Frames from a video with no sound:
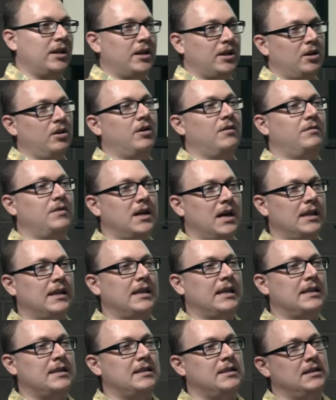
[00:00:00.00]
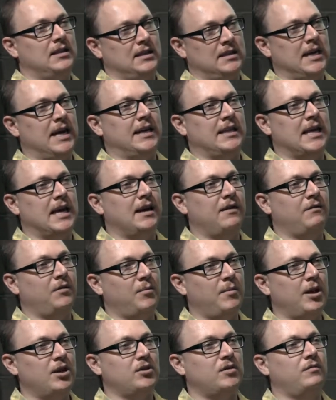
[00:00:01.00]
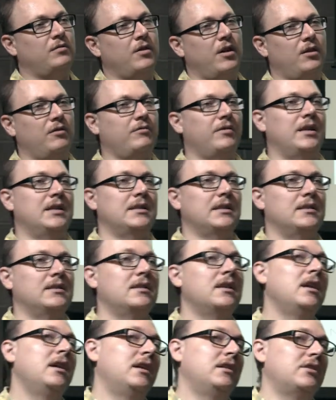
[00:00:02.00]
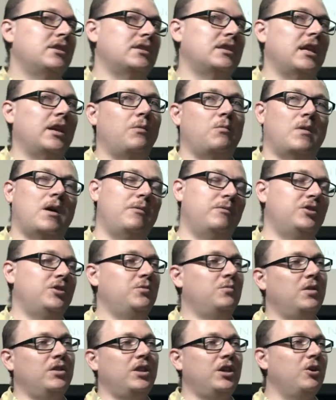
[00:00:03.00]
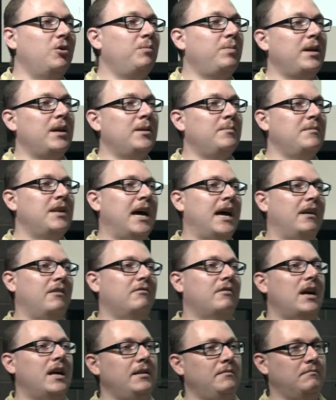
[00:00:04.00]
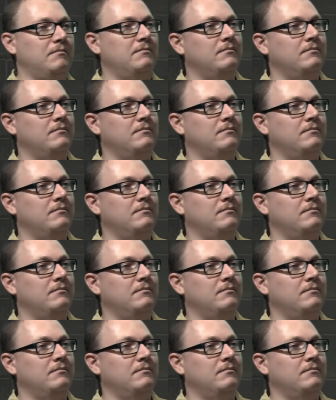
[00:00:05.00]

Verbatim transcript: could have done this to take that information for other reasons. Just like why would you want the OPM data, right?